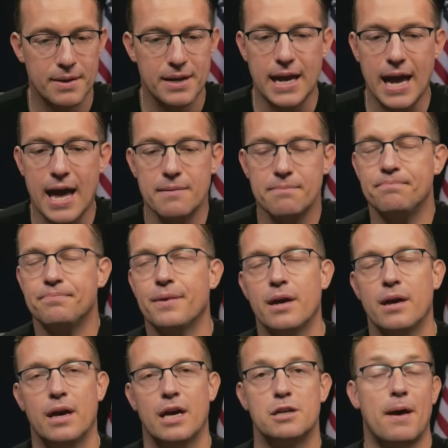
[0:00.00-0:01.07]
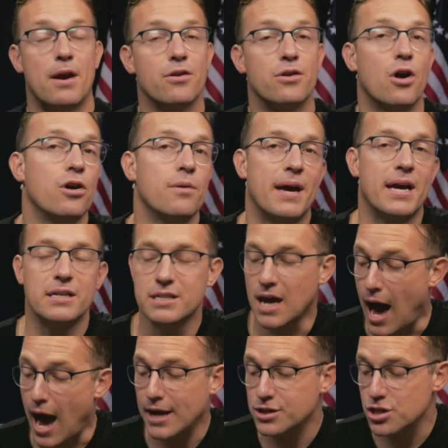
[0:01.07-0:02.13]
And again, it's better than no debates,
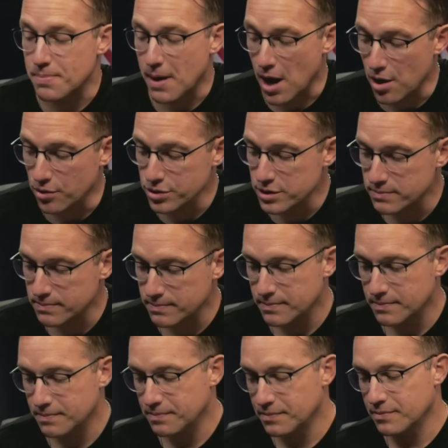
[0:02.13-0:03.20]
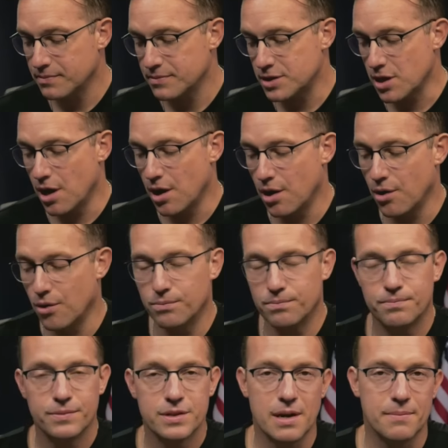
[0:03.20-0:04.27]
I suppose. So
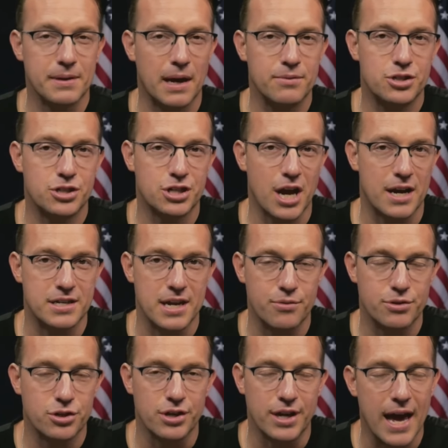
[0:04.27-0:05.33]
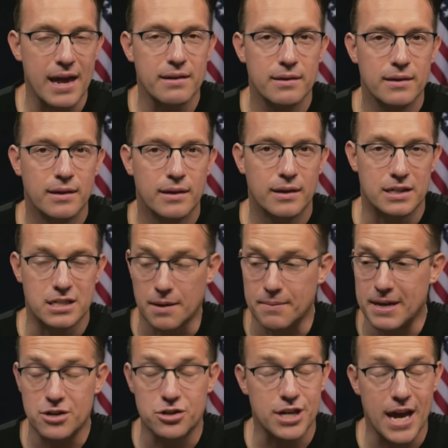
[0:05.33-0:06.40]
sometimes you just got to take what you can get. It's going to
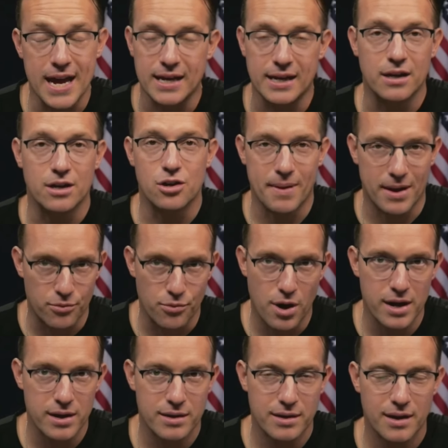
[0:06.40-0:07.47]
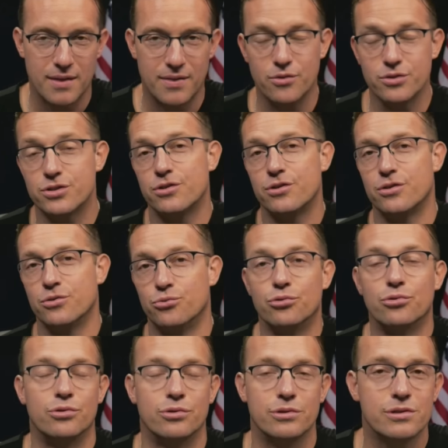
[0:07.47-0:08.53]
be entertaining no matter what. And those are the
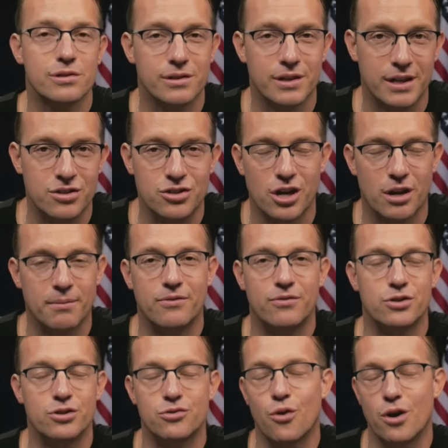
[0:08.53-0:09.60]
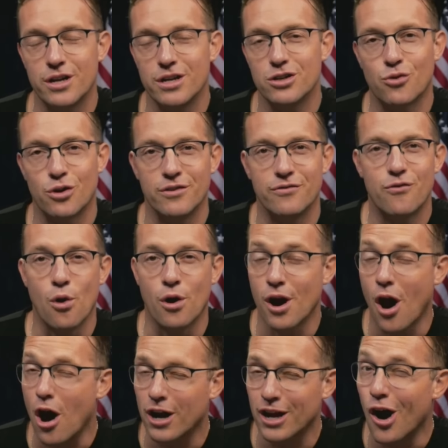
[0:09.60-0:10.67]
rules, ladies and gentlemen, for twenty twenty-four.
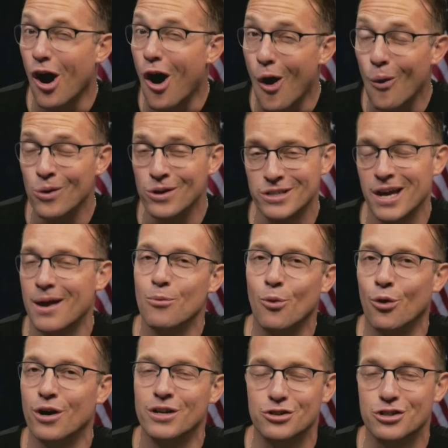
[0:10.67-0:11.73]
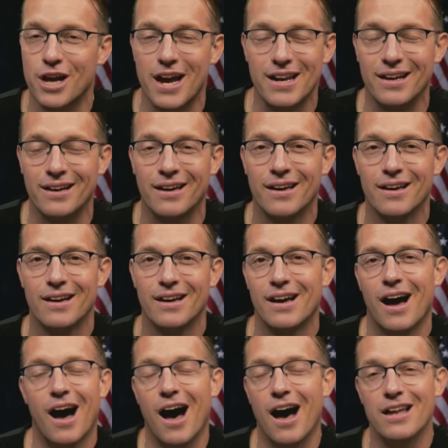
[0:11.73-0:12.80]
I can always get more entertaining.
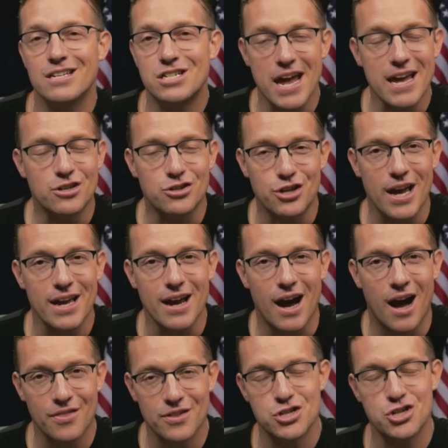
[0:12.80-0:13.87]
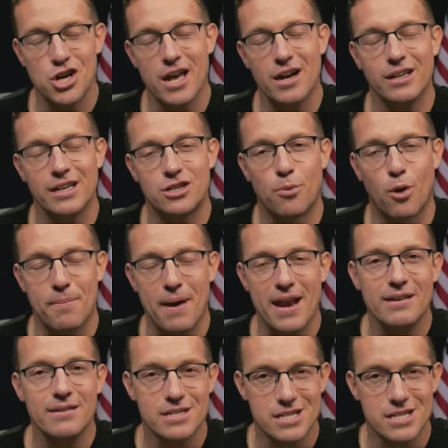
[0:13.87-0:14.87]
Uh, stay entertained on this channel. It's your boy, Benny.